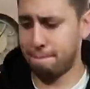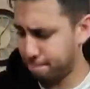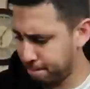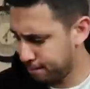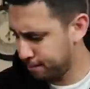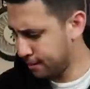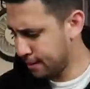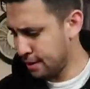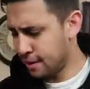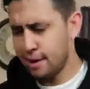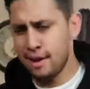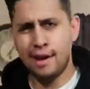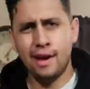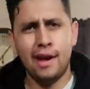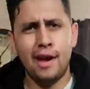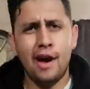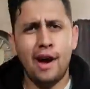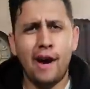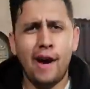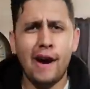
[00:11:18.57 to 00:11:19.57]
All
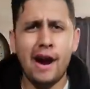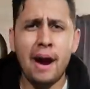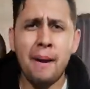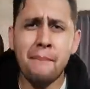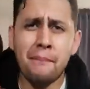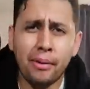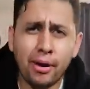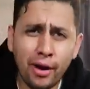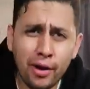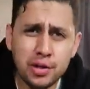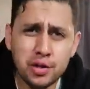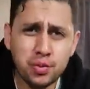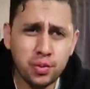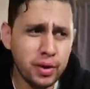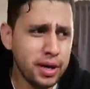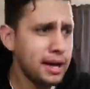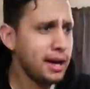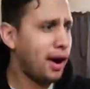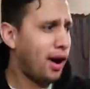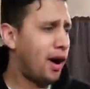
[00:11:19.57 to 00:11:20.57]
right, bros,
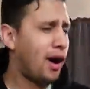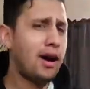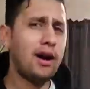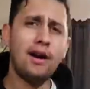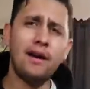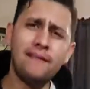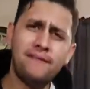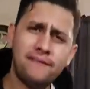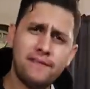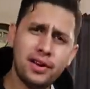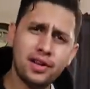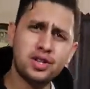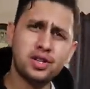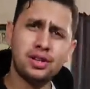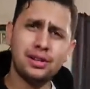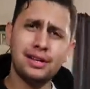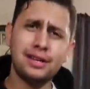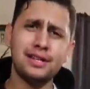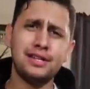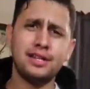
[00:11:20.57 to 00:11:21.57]
we are
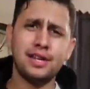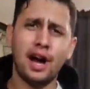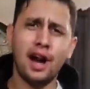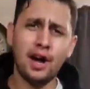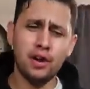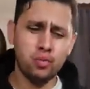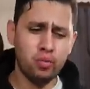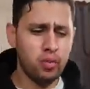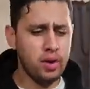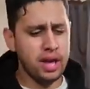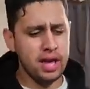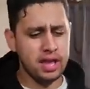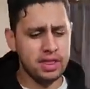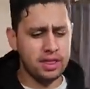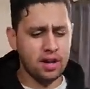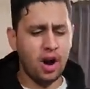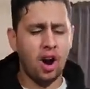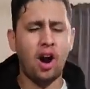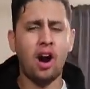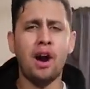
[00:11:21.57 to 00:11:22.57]
officially done
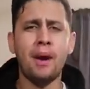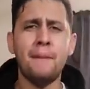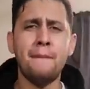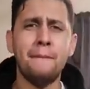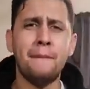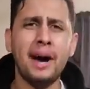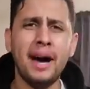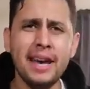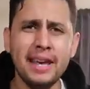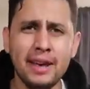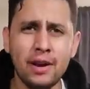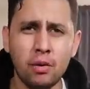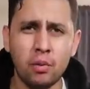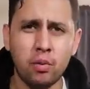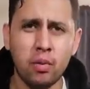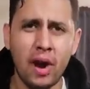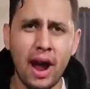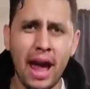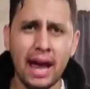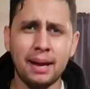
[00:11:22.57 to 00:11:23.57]
with our mic
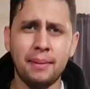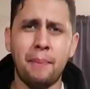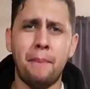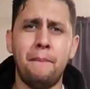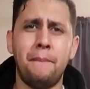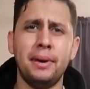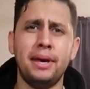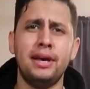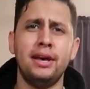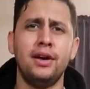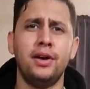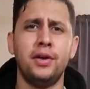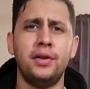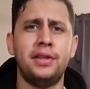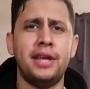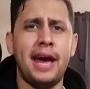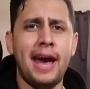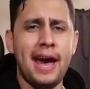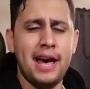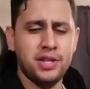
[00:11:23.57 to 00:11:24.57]
rack
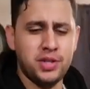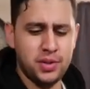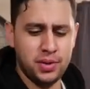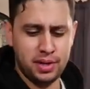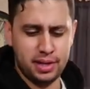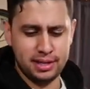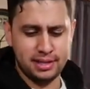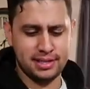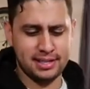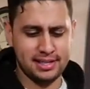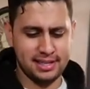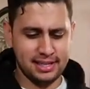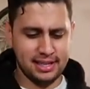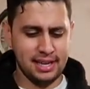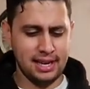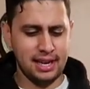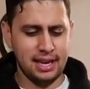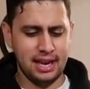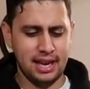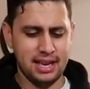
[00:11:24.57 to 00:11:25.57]
build. As you can
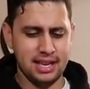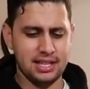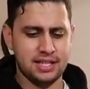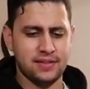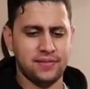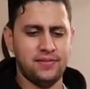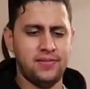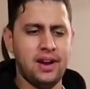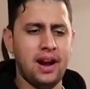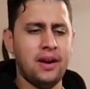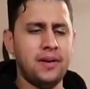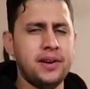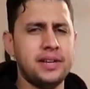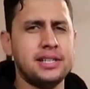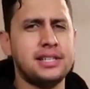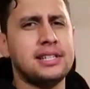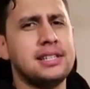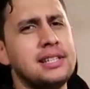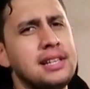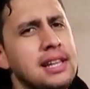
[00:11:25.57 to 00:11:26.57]
see, it's very
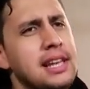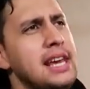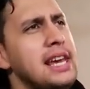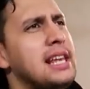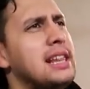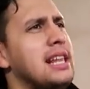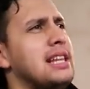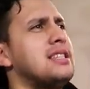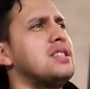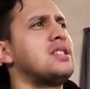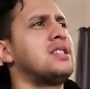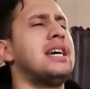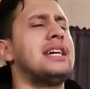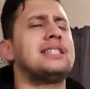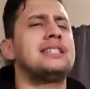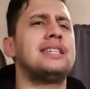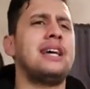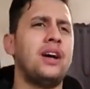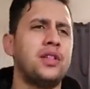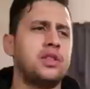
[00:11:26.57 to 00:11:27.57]
sleek. Let's
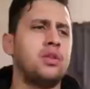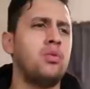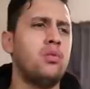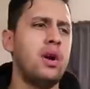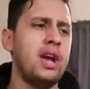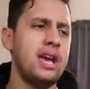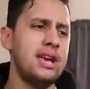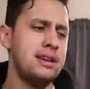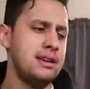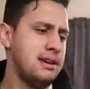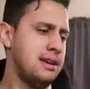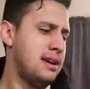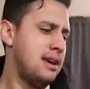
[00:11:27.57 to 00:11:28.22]
test out the weight.